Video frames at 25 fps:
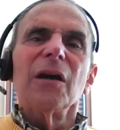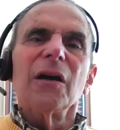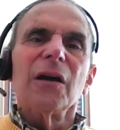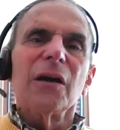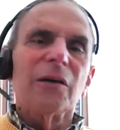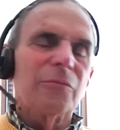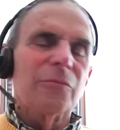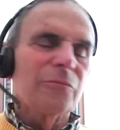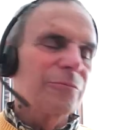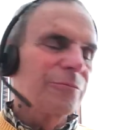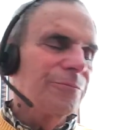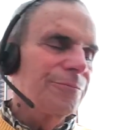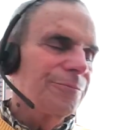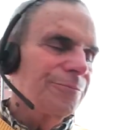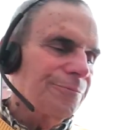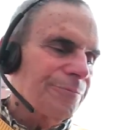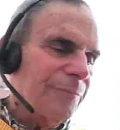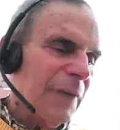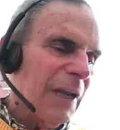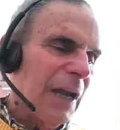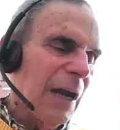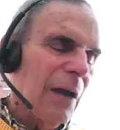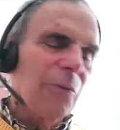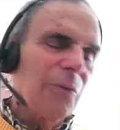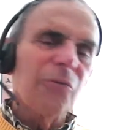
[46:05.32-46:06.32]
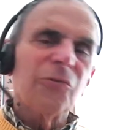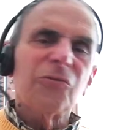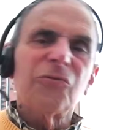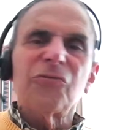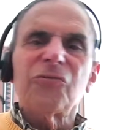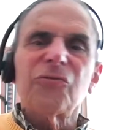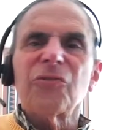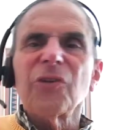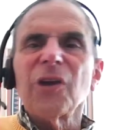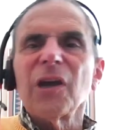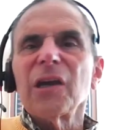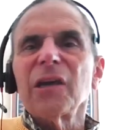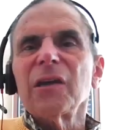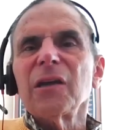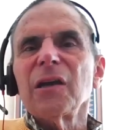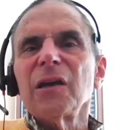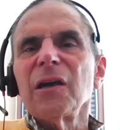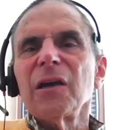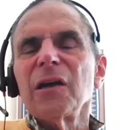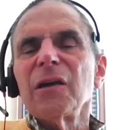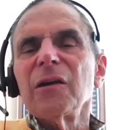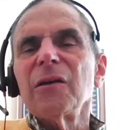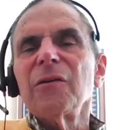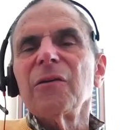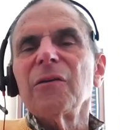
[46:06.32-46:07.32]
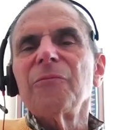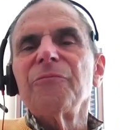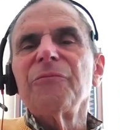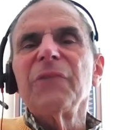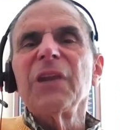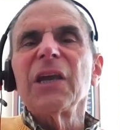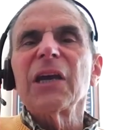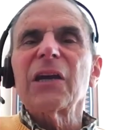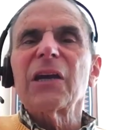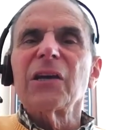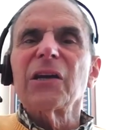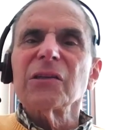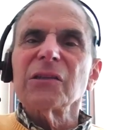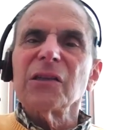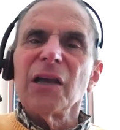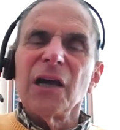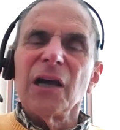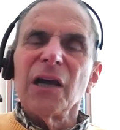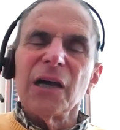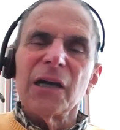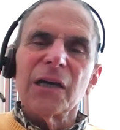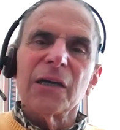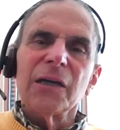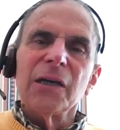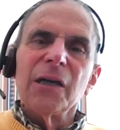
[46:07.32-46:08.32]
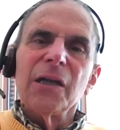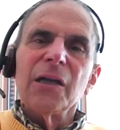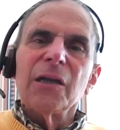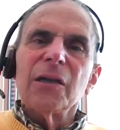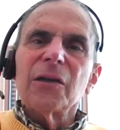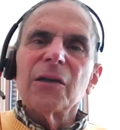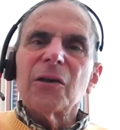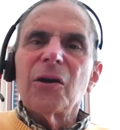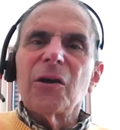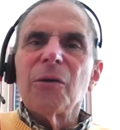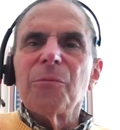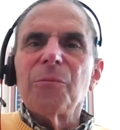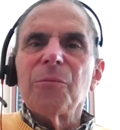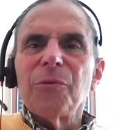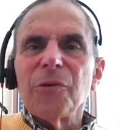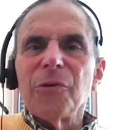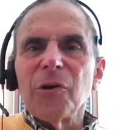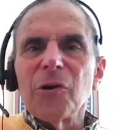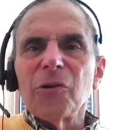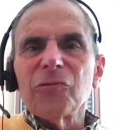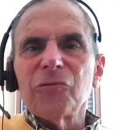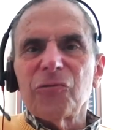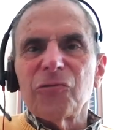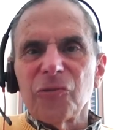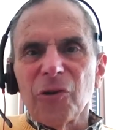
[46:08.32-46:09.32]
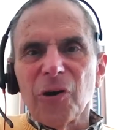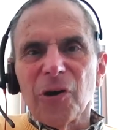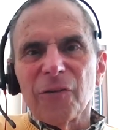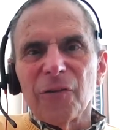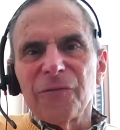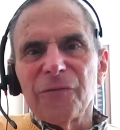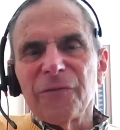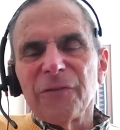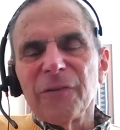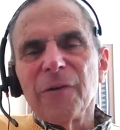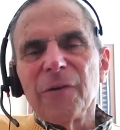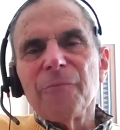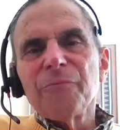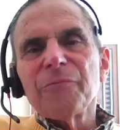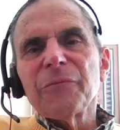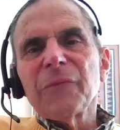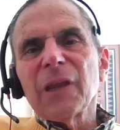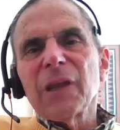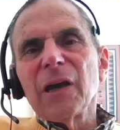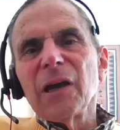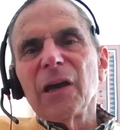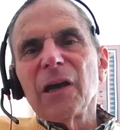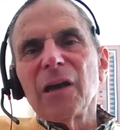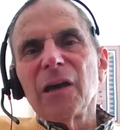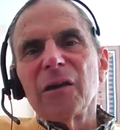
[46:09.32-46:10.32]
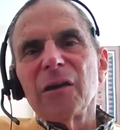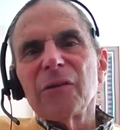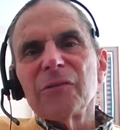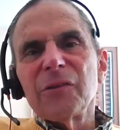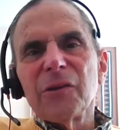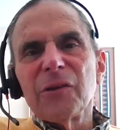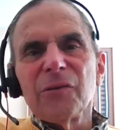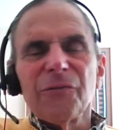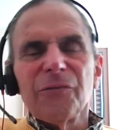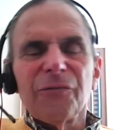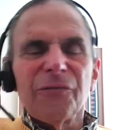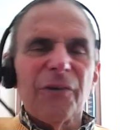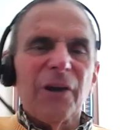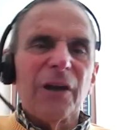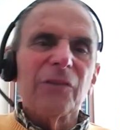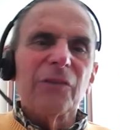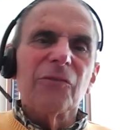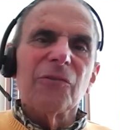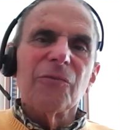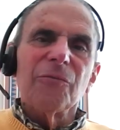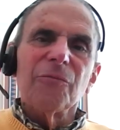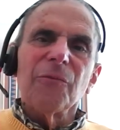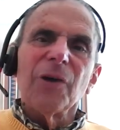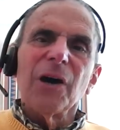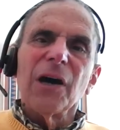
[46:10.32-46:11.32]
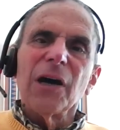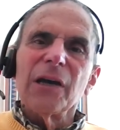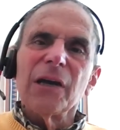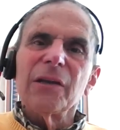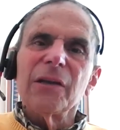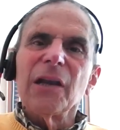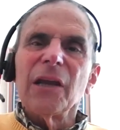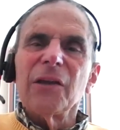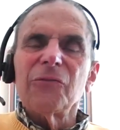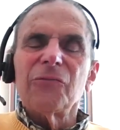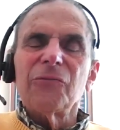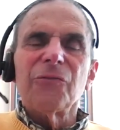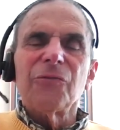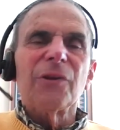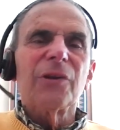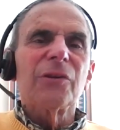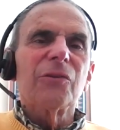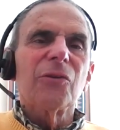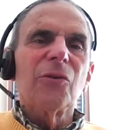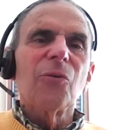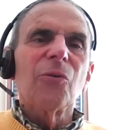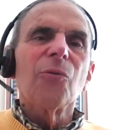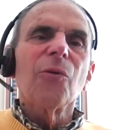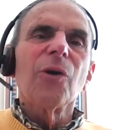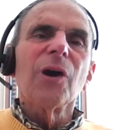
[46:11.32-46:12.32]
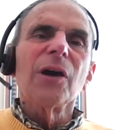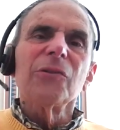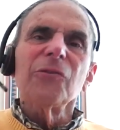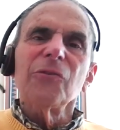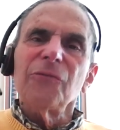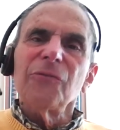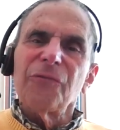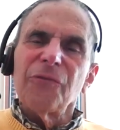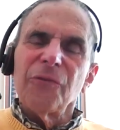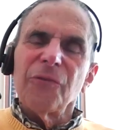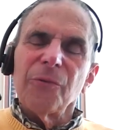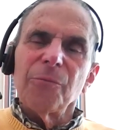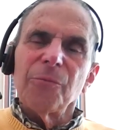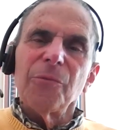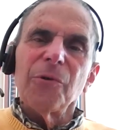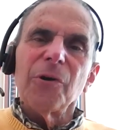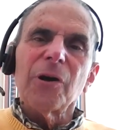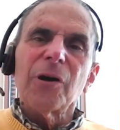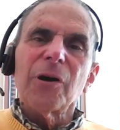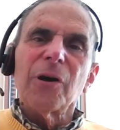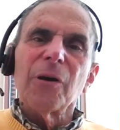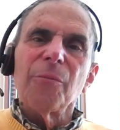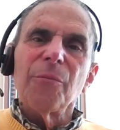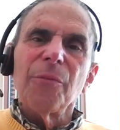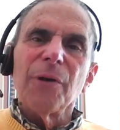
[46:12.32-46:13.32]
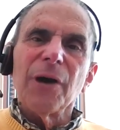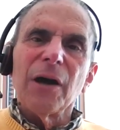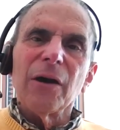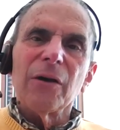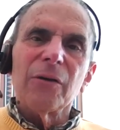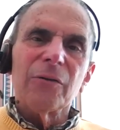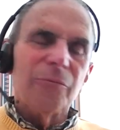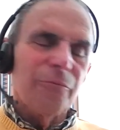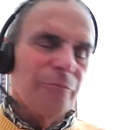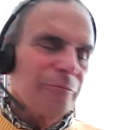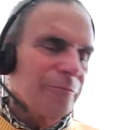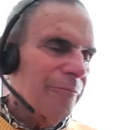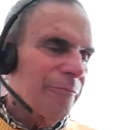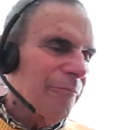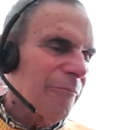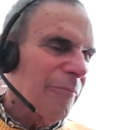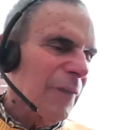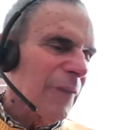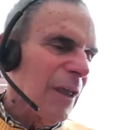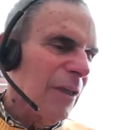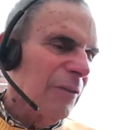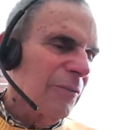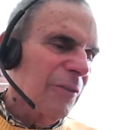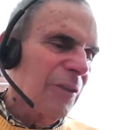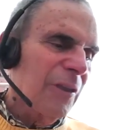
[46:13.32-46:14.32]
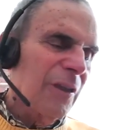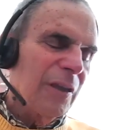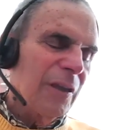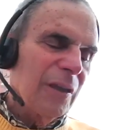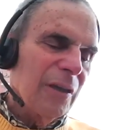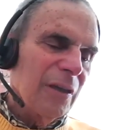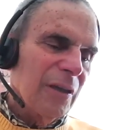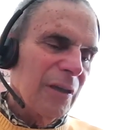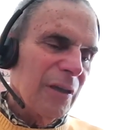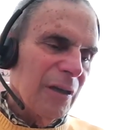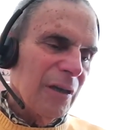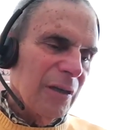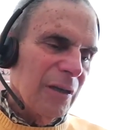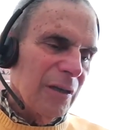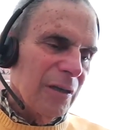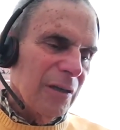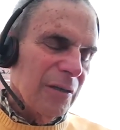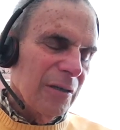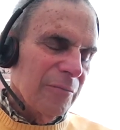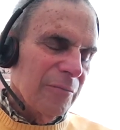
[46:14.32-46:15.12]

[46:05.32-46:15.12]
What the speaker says: I would say Nikolai Koposov, a dear friend of mine, has written a wonderful book about the